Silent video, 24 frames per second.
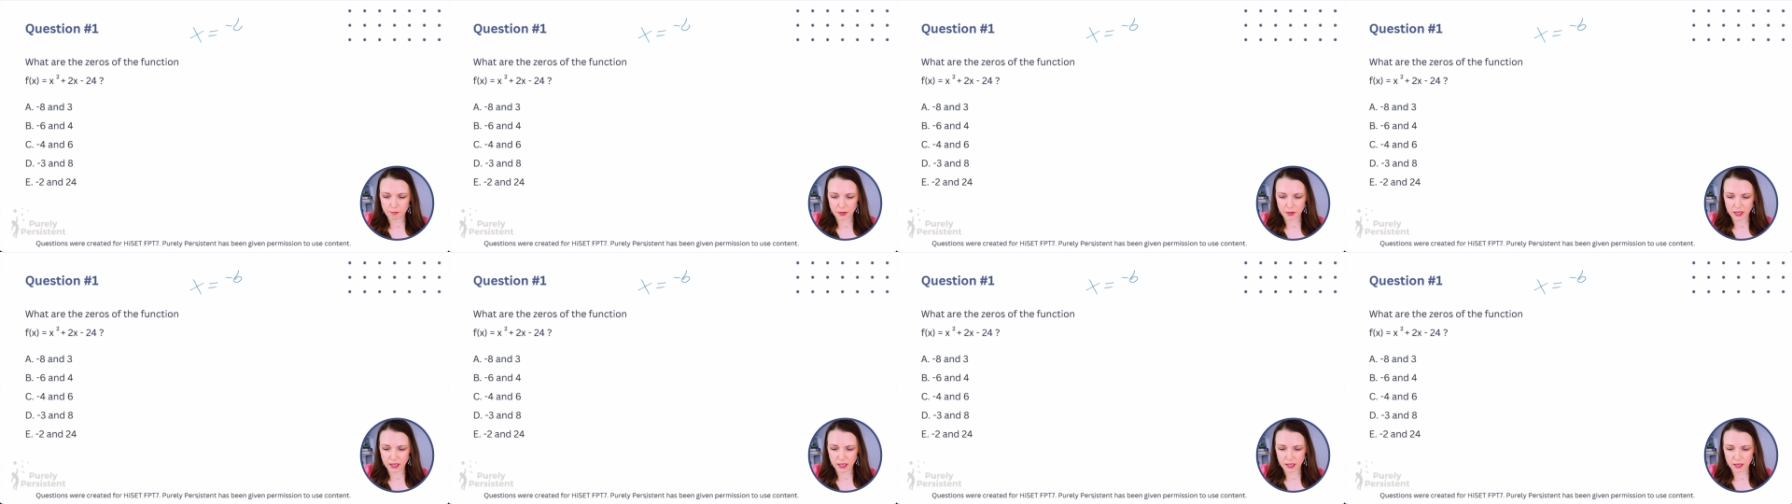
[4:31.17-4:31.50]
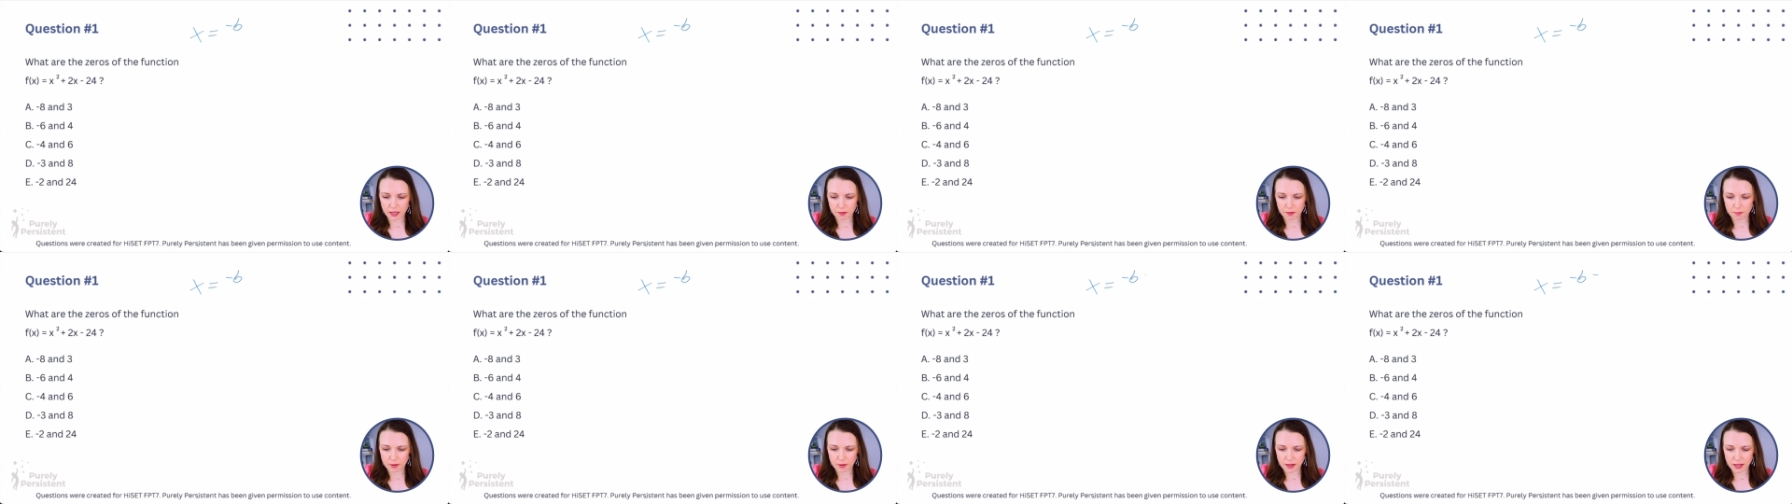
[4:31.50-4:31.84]

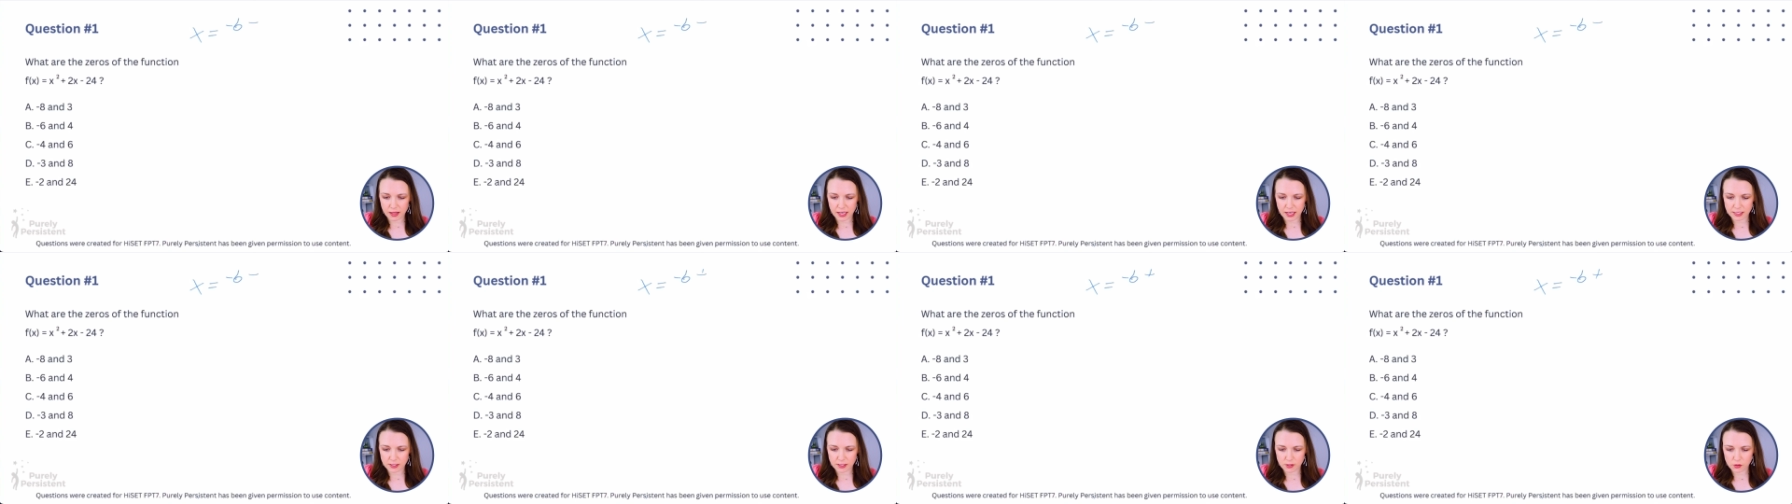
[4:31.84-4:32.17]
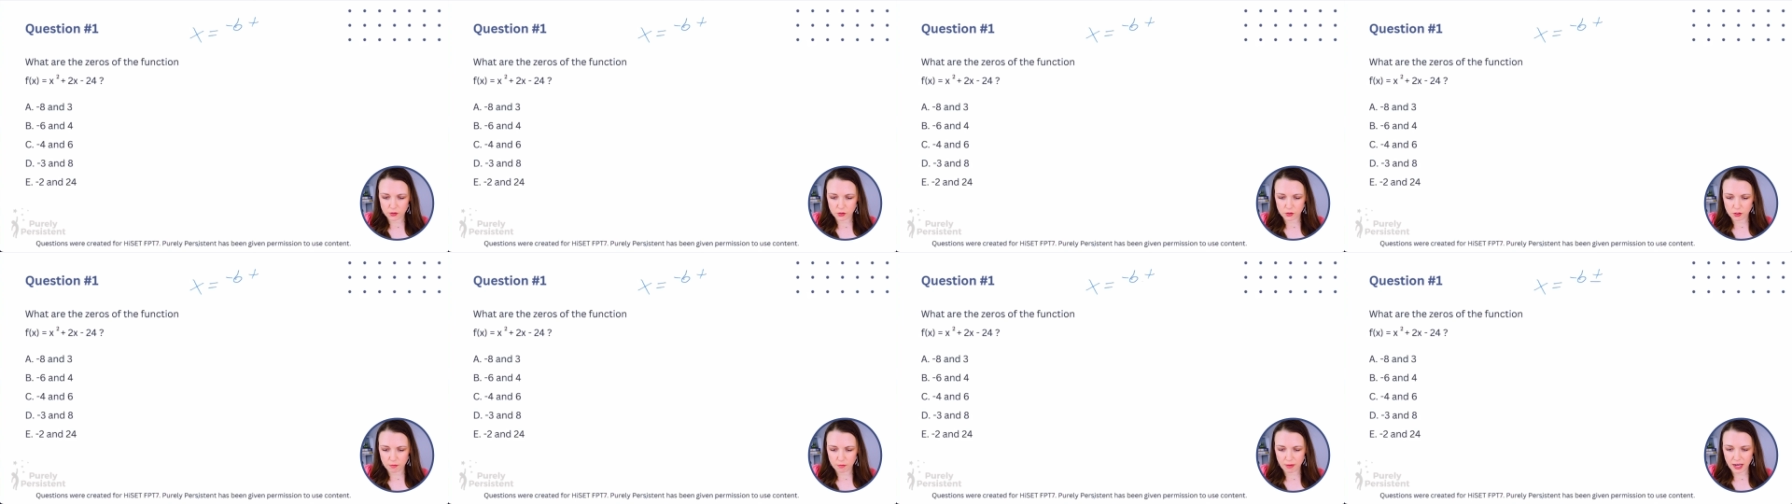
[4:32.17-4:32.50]
b
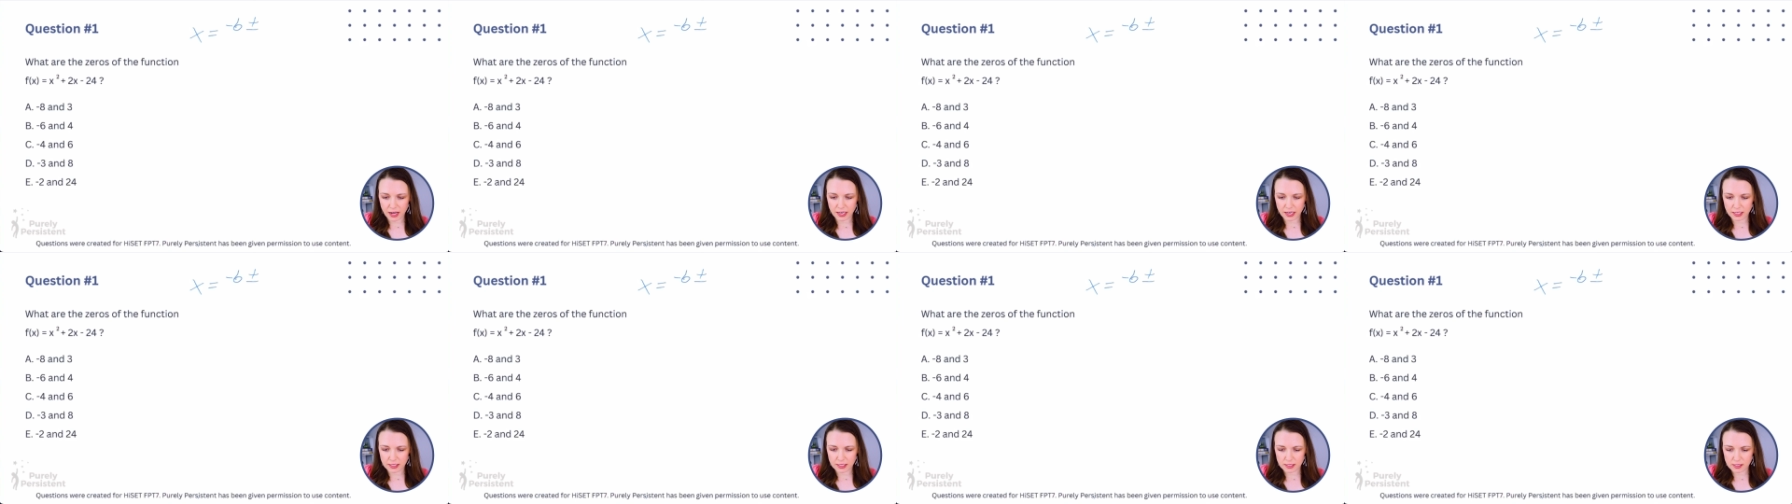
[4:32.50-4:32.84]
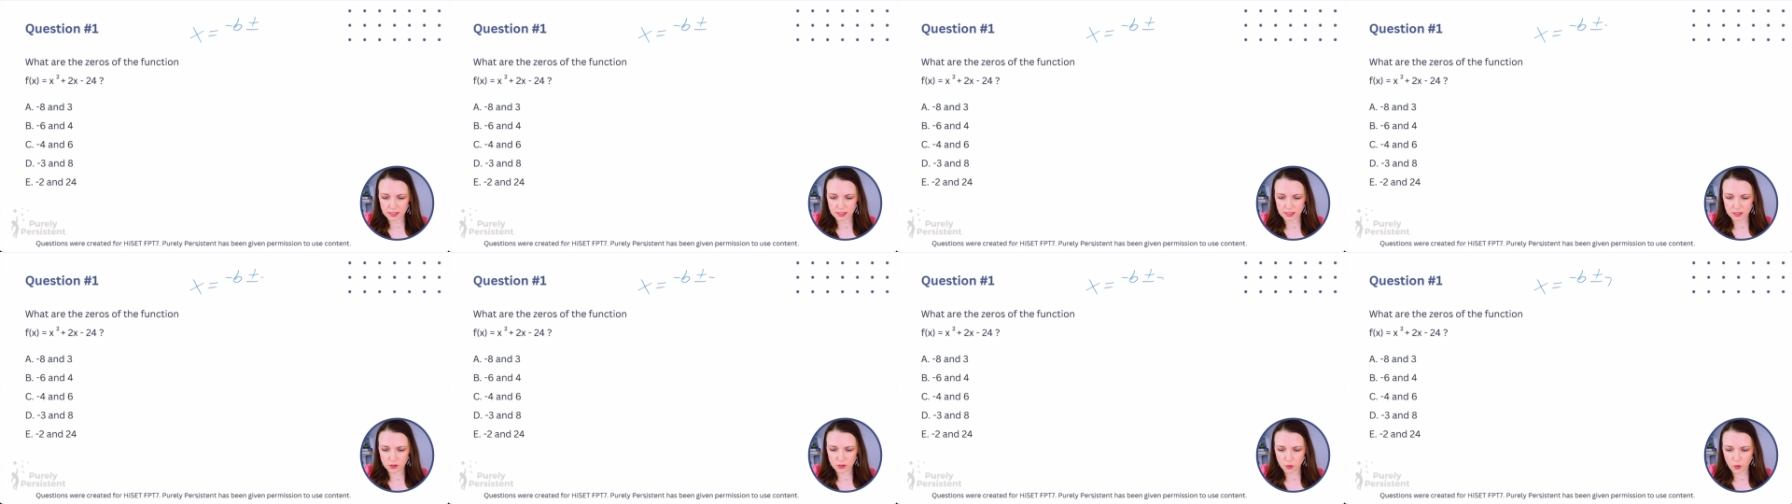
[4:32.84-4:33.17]
plus or minus
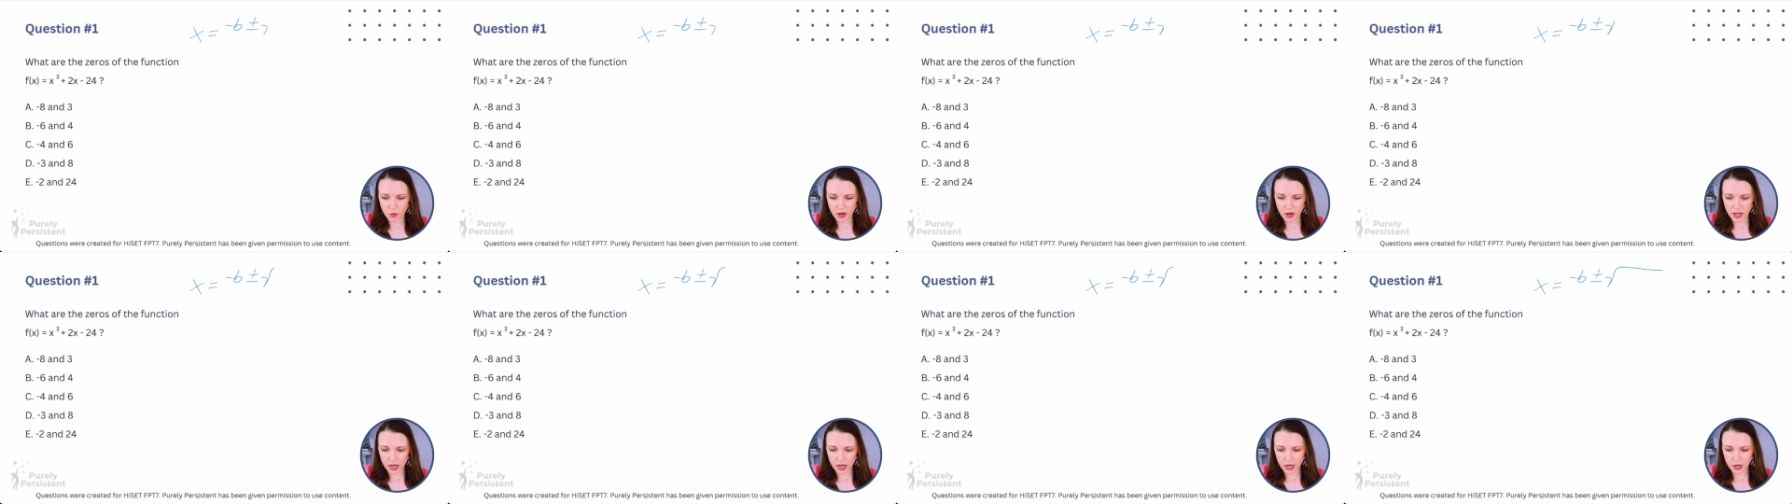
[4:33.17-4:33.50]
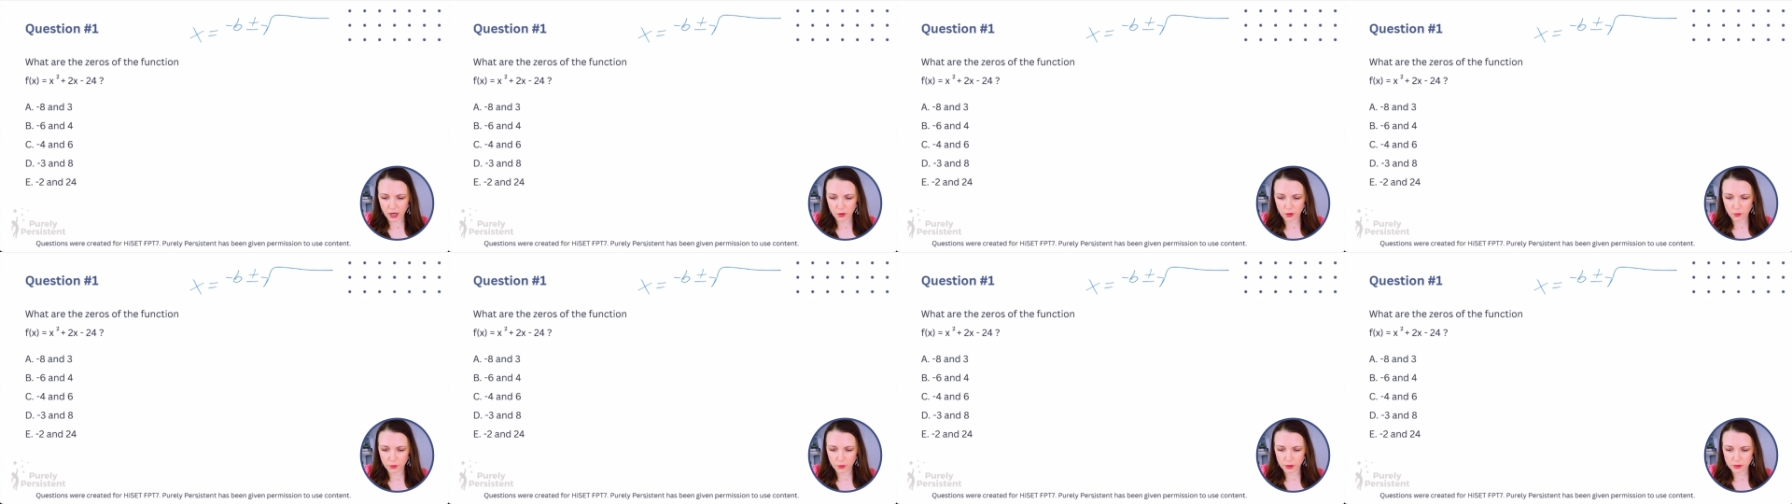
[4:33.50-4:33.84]
the
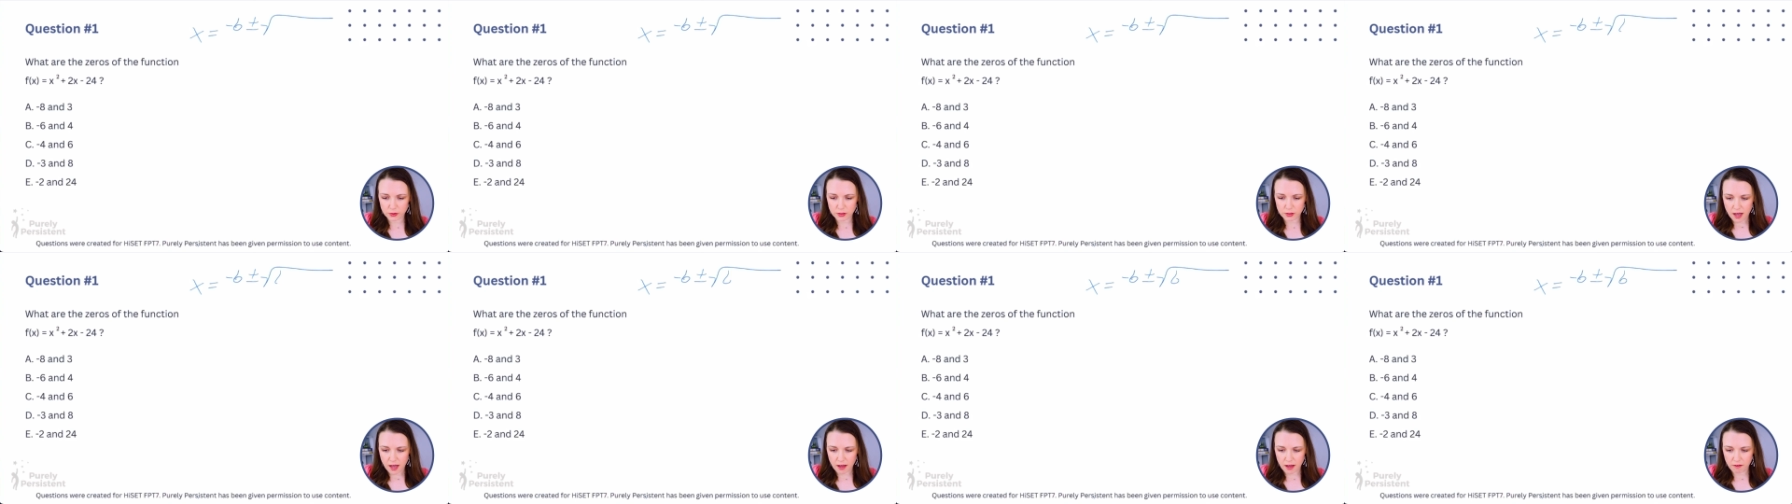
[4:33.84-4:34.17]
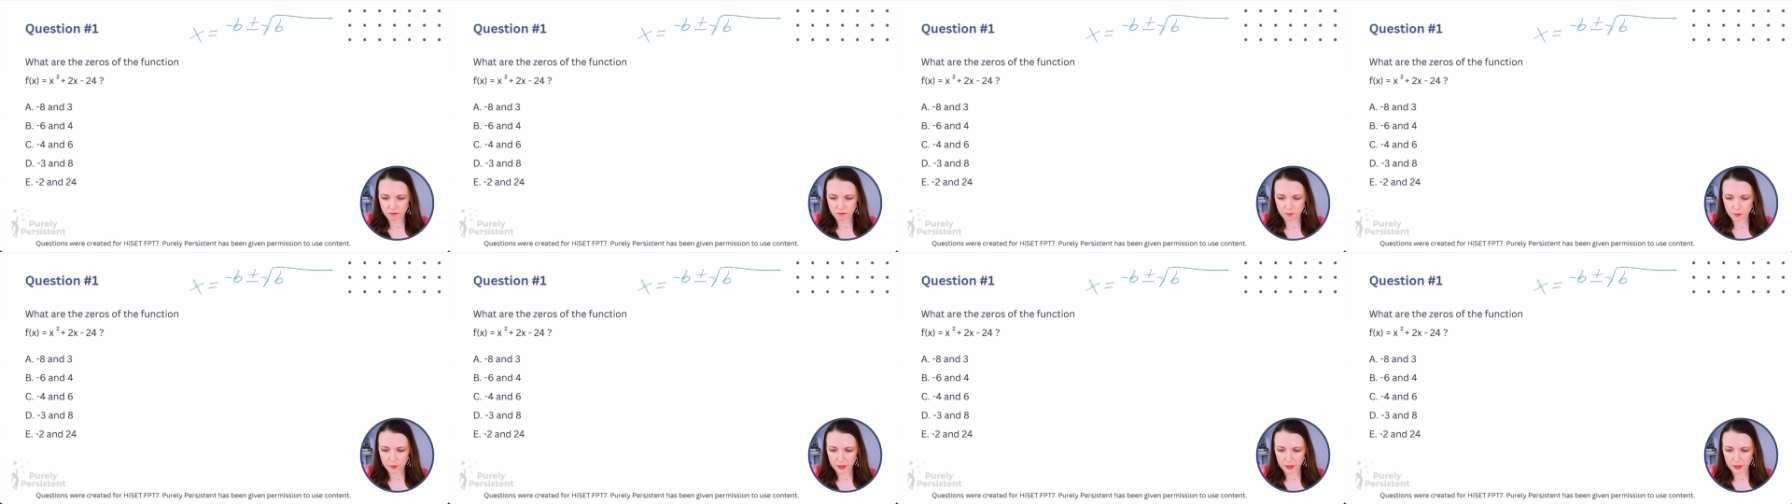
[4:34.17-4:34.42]
square root of